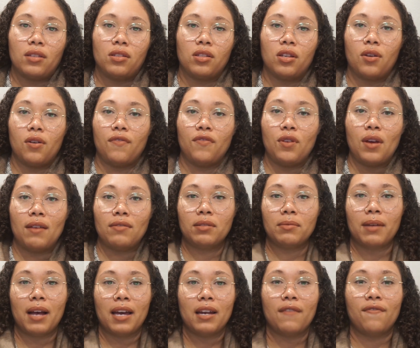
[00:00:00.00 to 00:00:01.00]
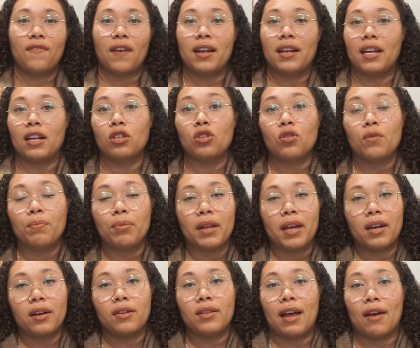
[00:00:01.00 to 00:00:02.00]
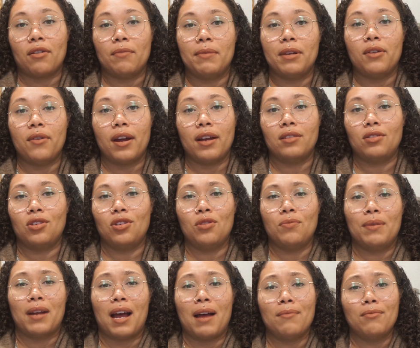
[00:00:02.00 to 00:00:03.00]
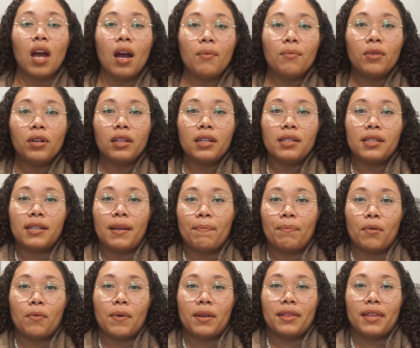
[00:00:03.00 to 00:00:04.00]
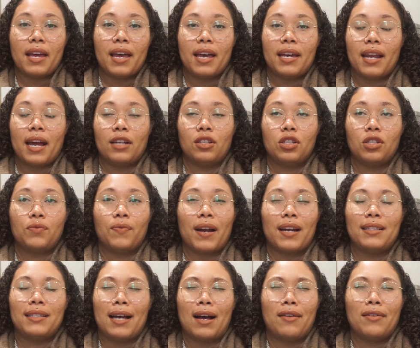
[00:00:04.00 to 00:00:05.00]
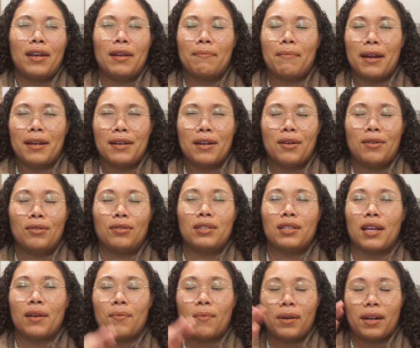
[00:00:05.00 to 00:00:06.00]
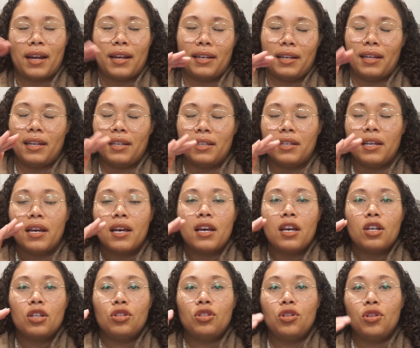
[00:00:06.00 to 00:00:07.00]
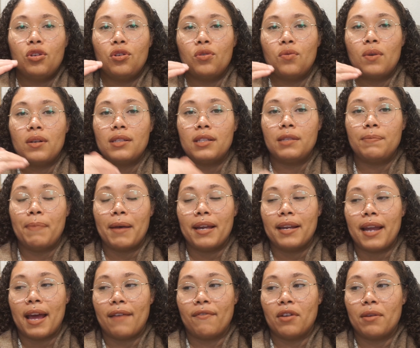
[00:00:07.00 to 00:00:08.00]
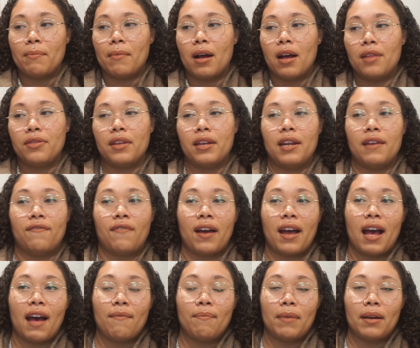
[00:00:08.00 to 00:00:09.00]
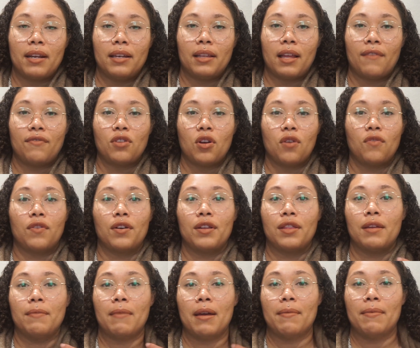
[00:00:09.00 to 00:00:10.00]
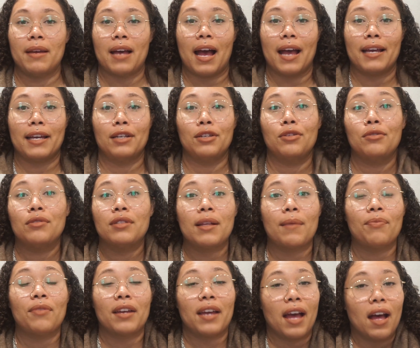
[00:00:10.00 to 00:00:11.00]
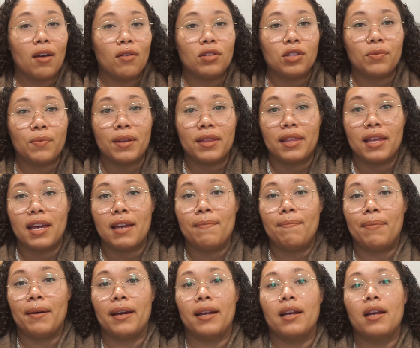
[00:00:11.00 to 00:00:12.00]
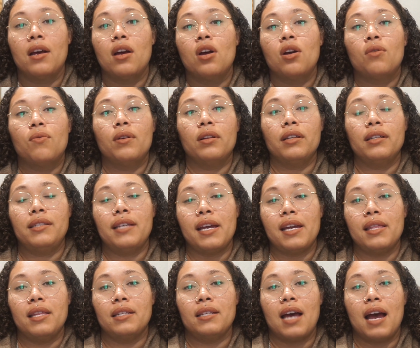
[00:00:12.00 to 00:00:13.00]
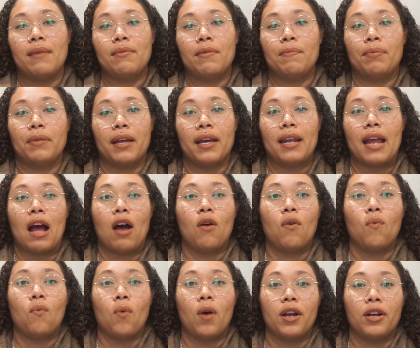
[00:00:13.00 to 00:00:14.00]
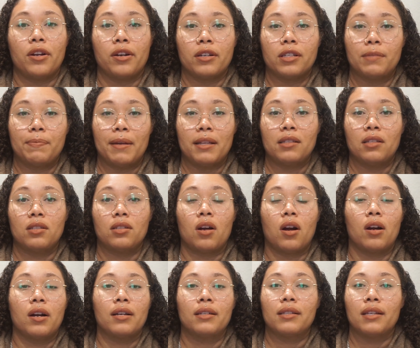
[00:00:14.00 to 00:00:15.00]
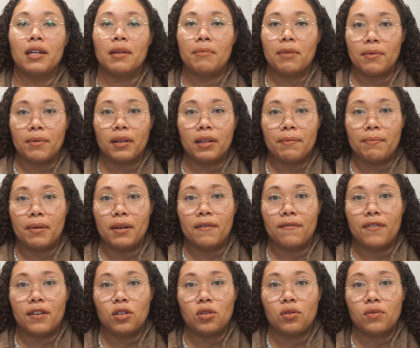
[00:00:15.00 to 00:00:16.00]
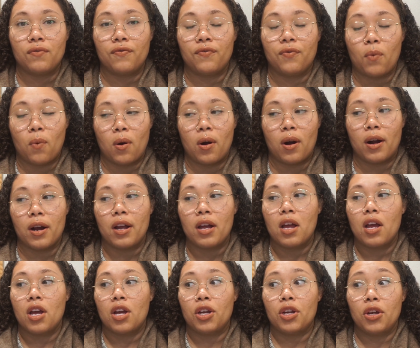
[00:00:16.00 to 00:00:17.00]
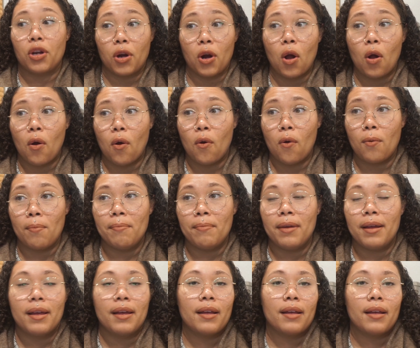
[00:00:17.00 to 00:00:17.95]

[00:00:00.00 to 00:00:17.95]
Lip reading: So if you have some kind of financial planner, that would be great too. But I'm really simple with it, and I just write down in my notes like what I need to spend every month, and if I have money left over, then maybe I can do something else with it. But really taking the time to plan out what your expenses are is going to be really beneficial for your home.